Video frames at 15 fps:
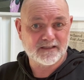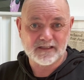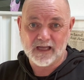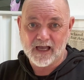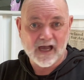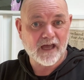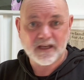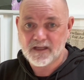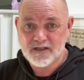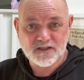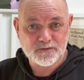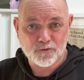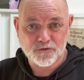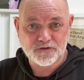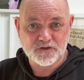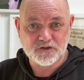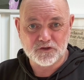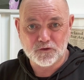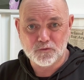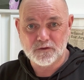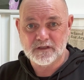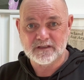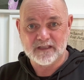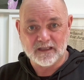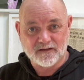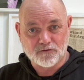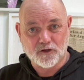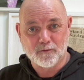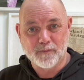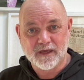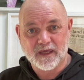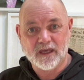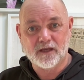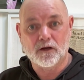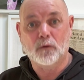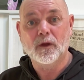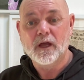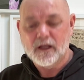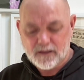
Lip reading: they're arrogant towards the students, they've got a big ego.